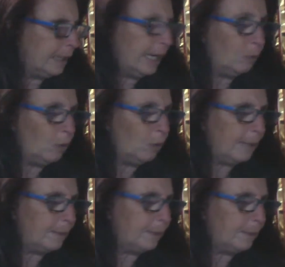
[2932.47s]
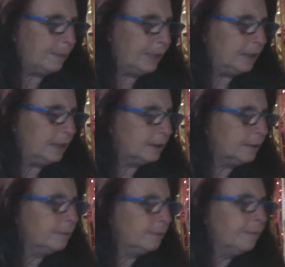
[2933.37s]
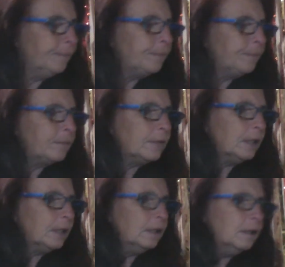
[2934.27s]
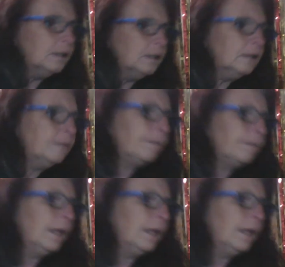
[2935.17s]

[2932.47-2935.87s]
and white peppermint. There